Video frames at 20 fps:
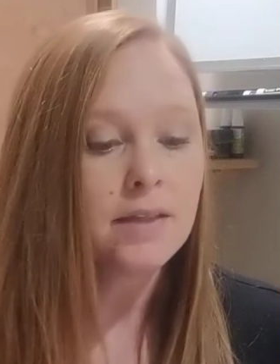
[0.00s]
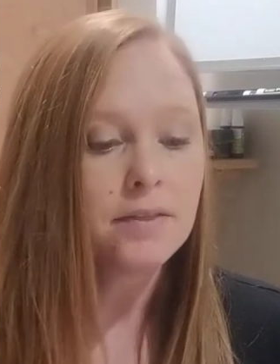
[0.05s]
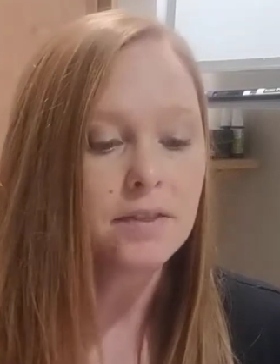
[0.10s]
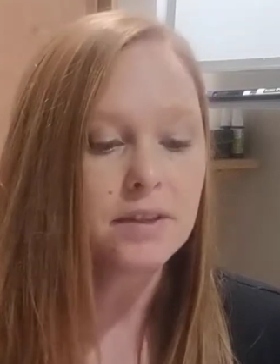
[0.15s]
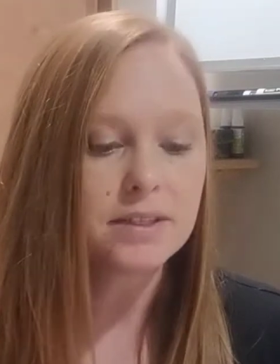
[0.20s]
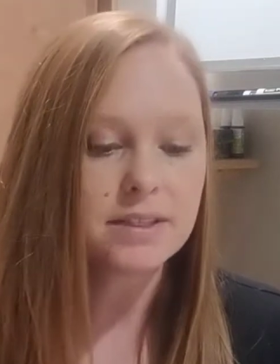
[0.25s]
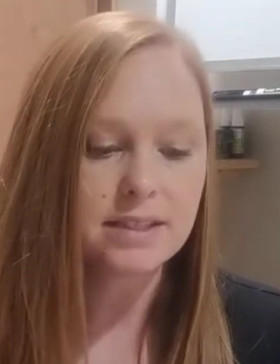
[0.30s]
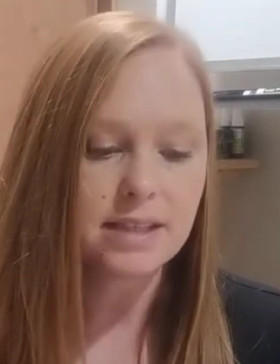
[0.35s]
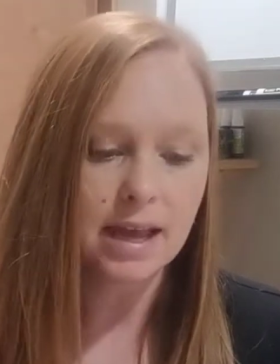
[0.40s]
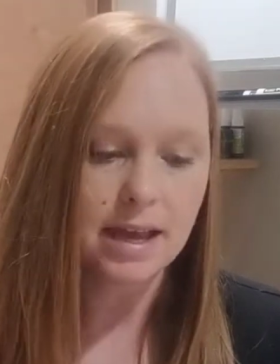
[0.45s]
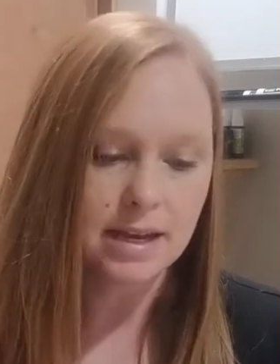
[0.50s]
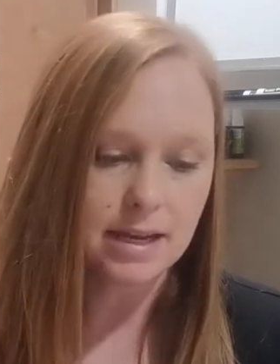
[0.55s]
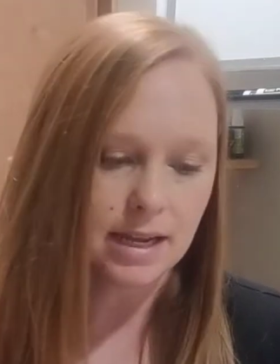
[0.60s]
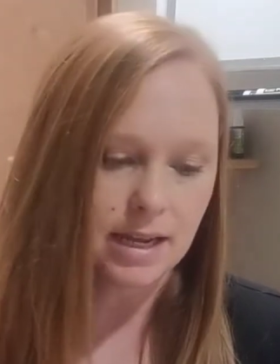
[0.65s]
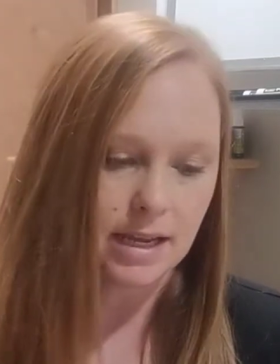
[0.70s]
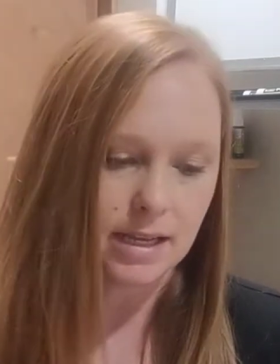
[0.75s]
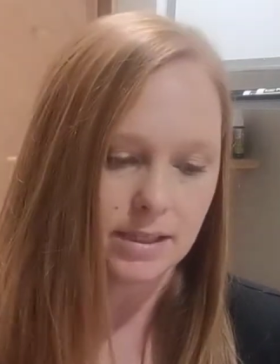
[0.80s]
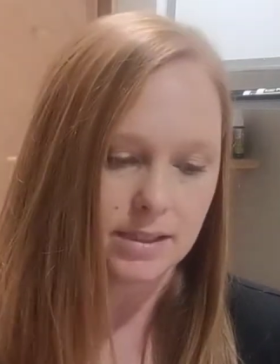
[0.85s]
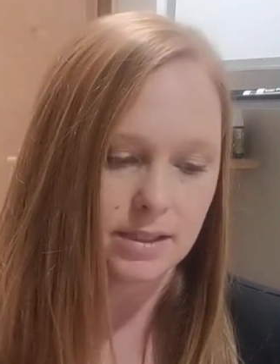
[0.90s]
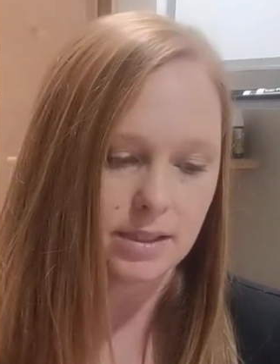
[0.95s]
The sun
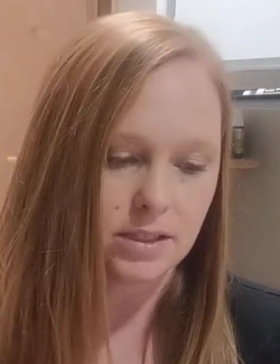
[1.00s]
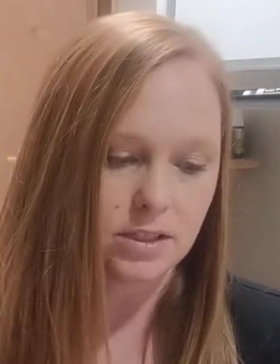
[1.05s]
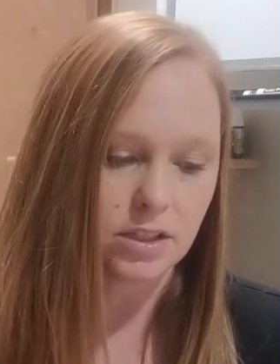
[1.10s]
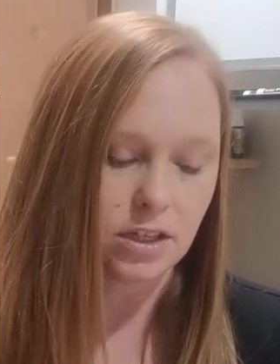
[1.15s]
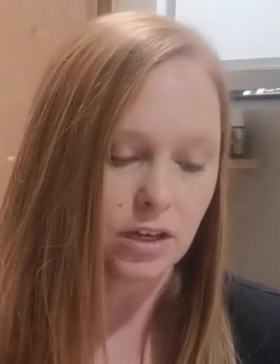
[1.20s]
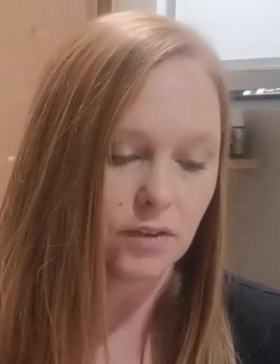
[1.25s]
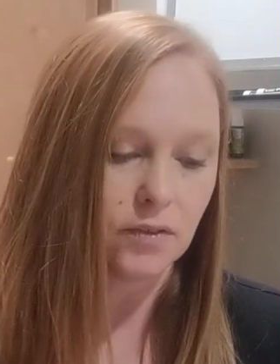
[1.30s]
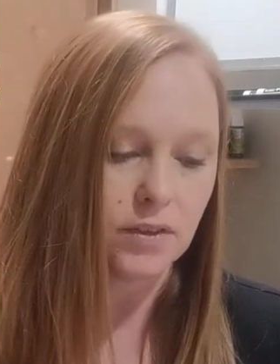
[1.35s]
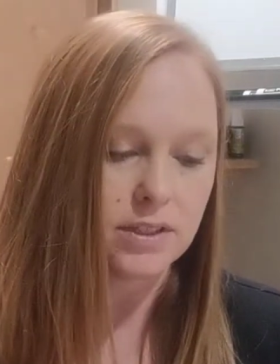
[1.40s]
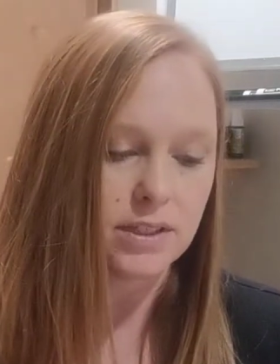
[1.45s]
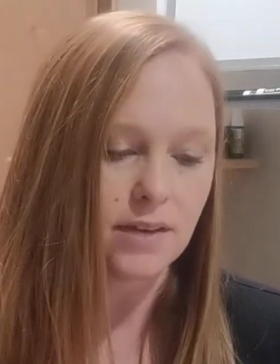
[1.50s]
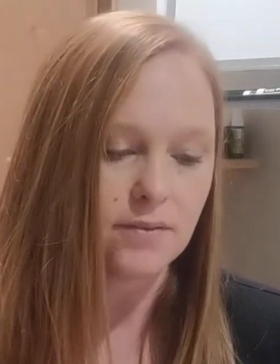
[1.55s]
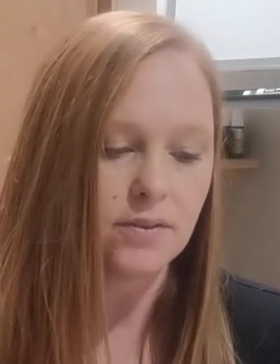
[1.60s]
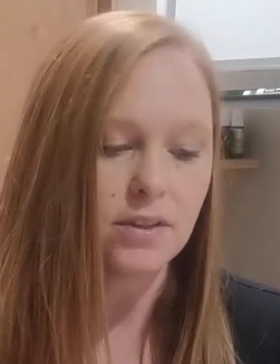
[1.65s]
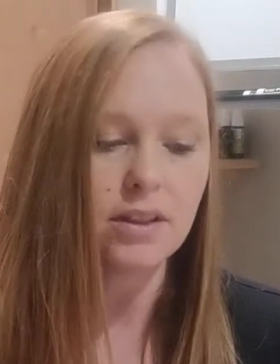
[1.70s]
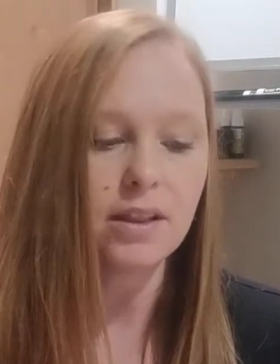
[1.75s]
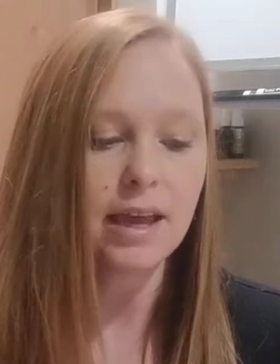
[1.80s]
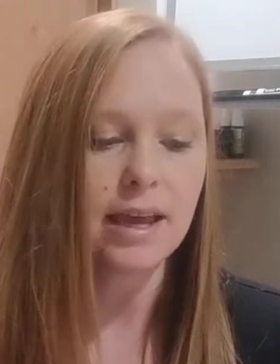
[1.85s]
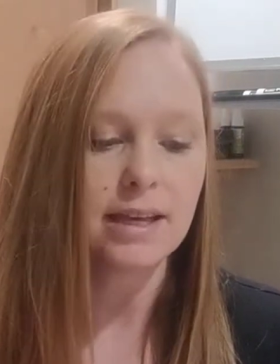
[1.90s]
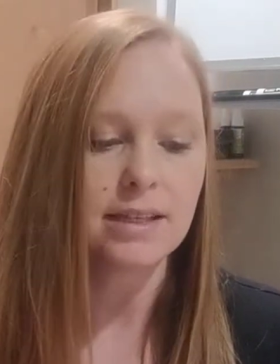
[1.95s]
heats the surface of
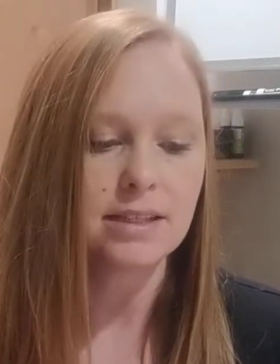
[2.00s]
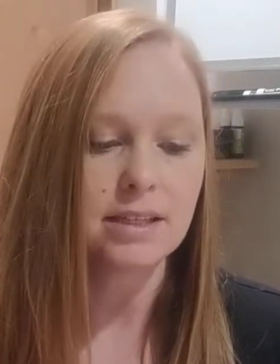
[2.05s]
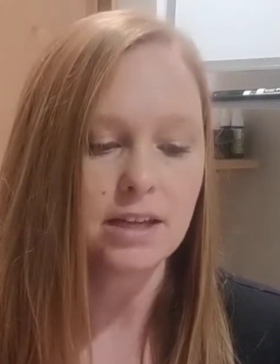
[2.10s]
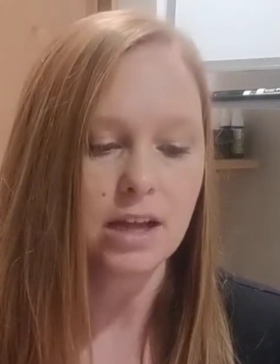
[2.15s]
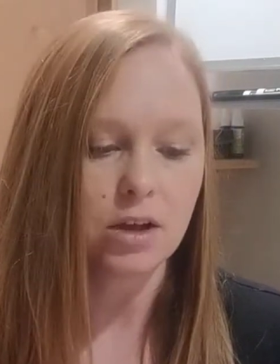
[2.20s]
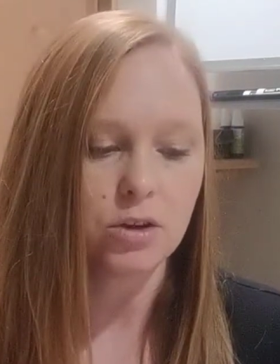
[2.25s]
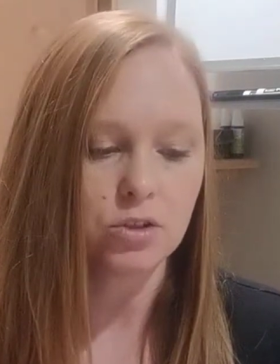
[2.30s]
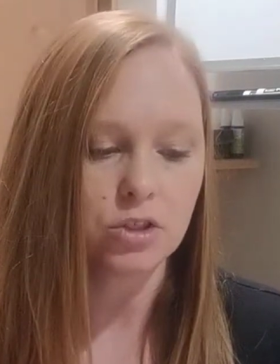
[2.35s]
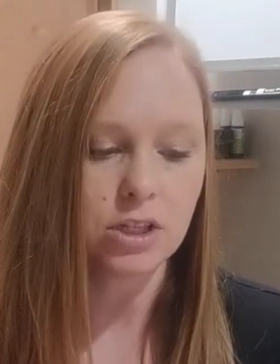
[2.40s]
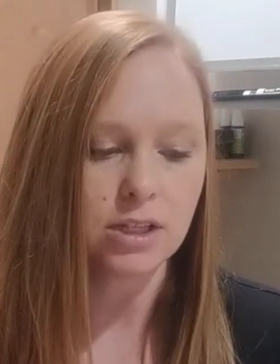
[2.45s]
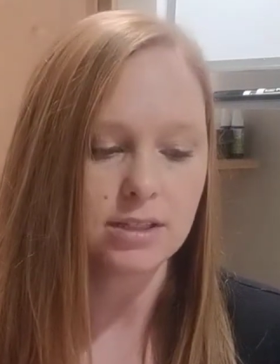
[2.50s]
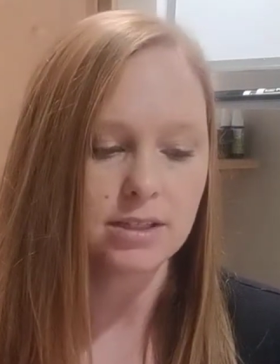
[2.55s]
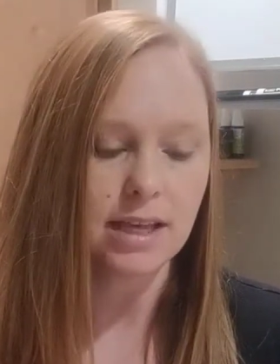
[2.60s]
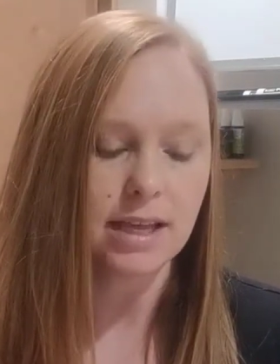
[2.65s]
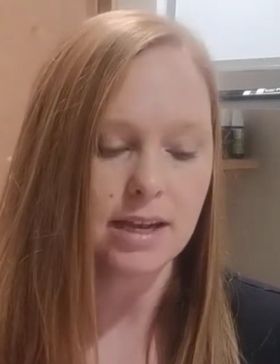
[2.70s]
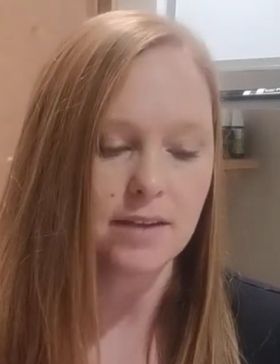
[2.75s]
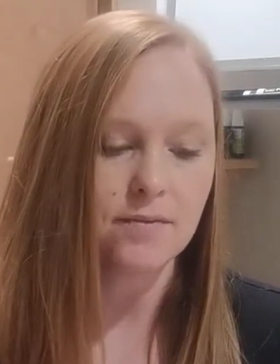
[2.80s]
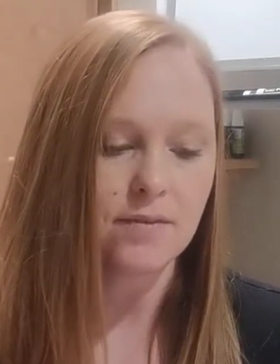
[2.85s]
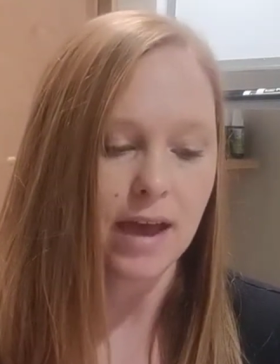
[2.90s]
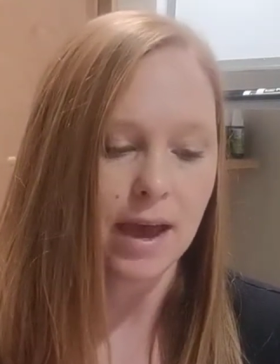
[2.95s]
the lakes and oceans
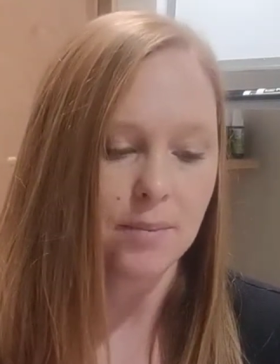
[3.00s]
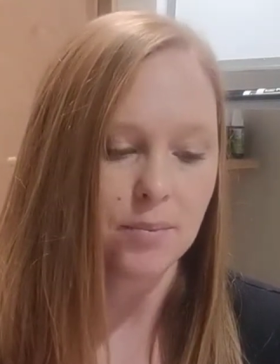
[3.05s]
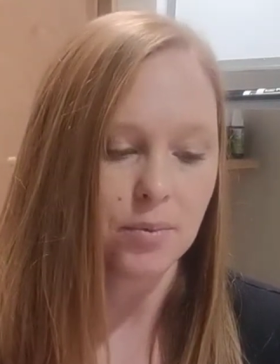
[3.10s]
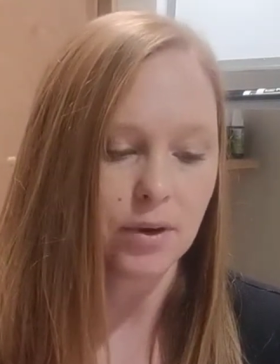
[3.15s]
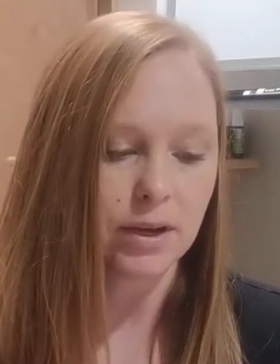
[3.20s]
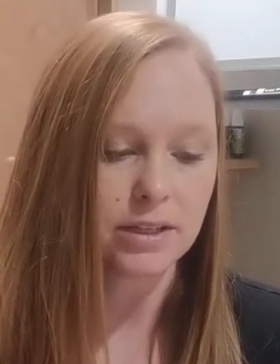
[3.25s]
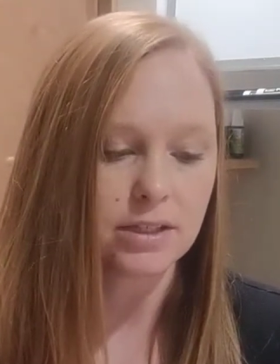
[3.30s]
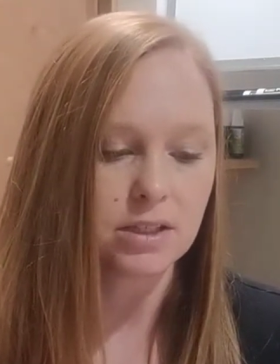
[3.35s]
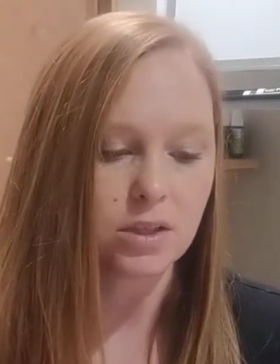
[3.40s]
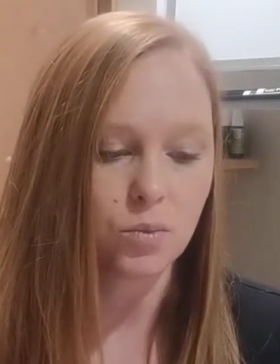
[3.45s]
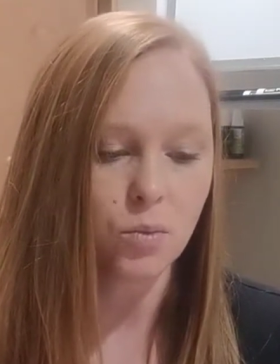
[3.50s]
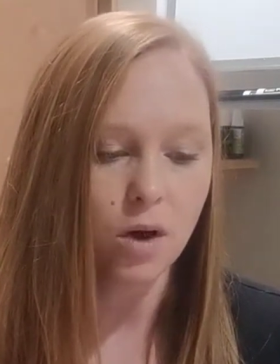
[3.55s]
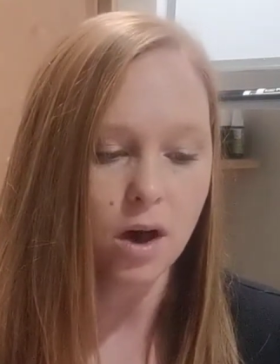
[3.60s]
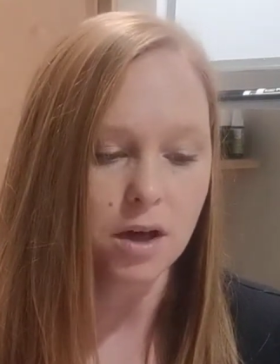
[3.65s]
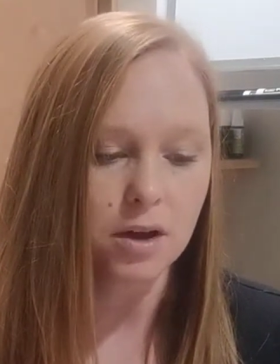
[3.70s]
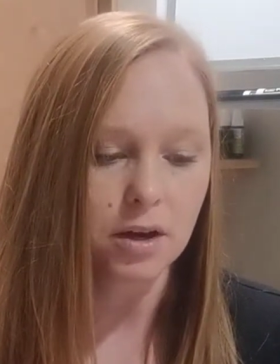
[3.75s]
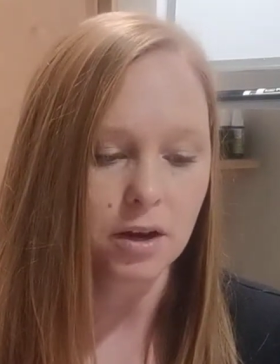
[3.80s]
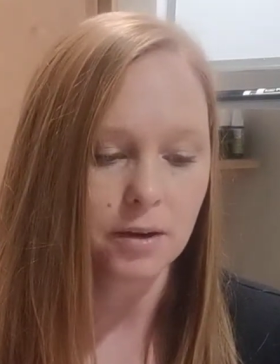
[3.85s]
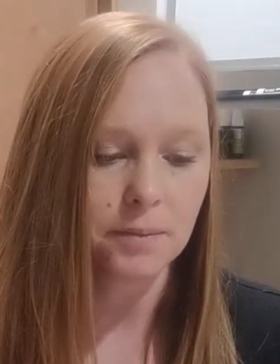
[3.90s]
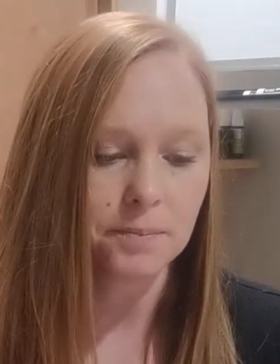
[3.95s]
and evaporates the
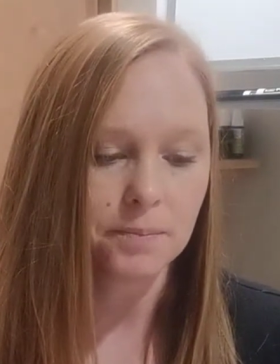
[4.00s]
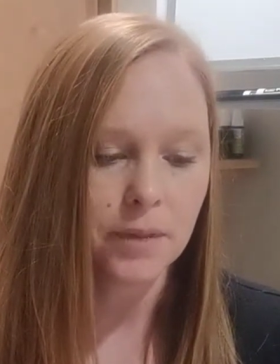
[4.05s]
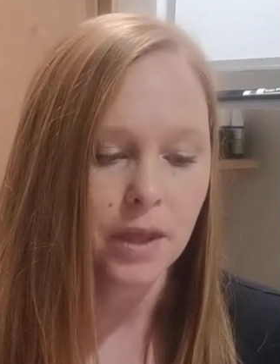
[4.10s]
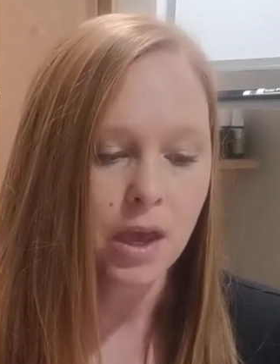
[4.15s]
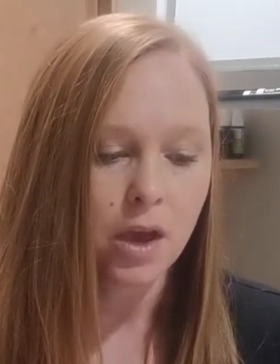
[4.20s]
water